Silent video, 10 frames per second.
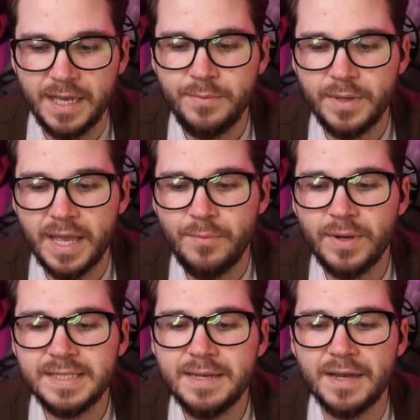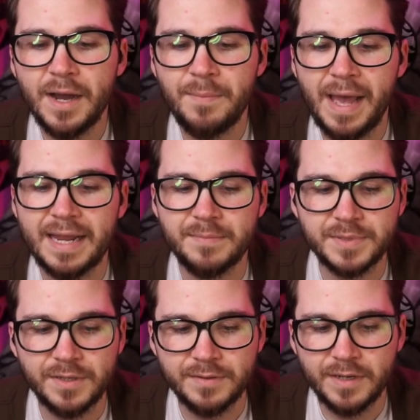It, w it wasn't a bad
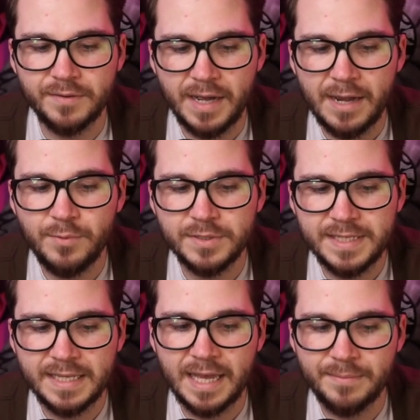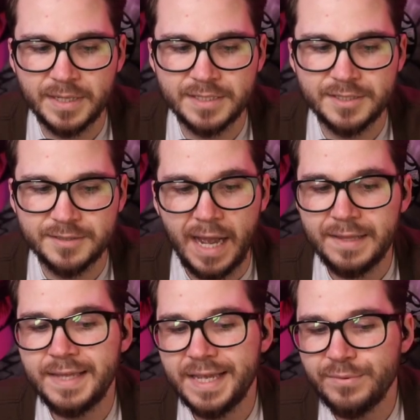episode, though. I will say that much. I
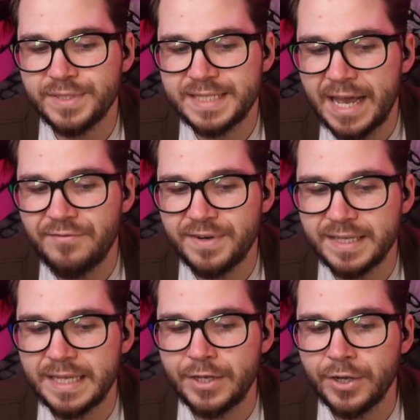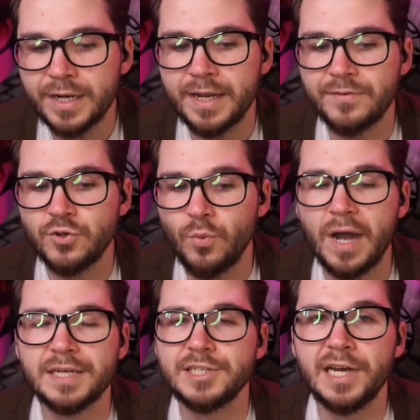think it was definitely good enough to
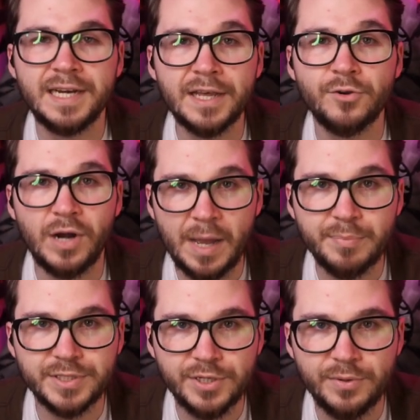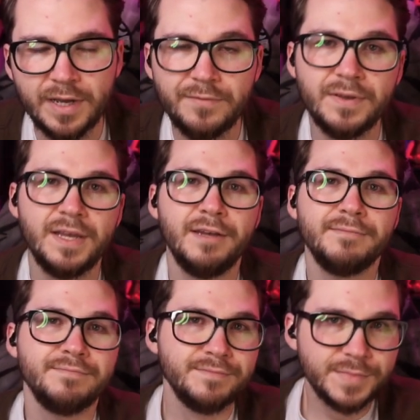watch another episode of.
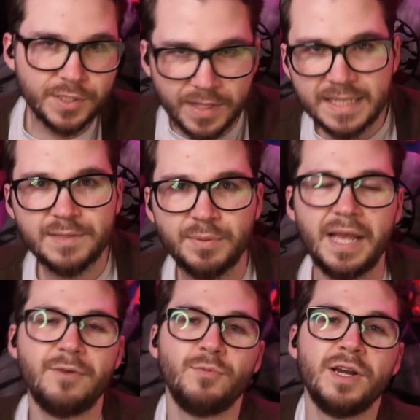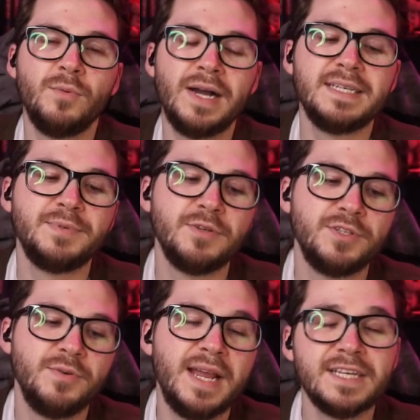So that's the plan. We're gonna watch episode
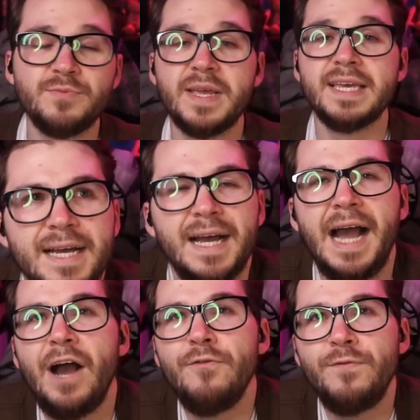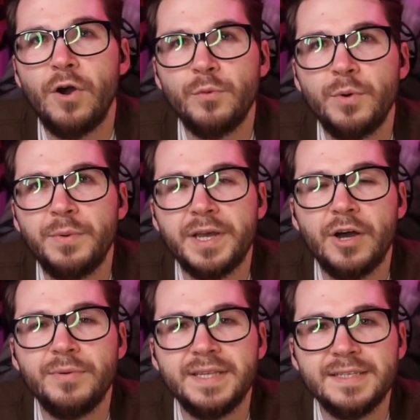two next week. How far will we
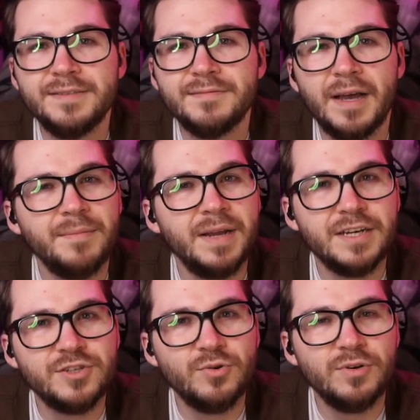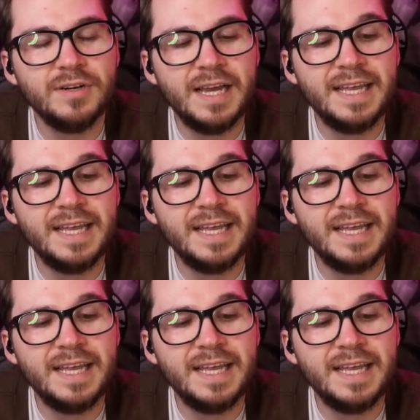go with this? I'm not sure.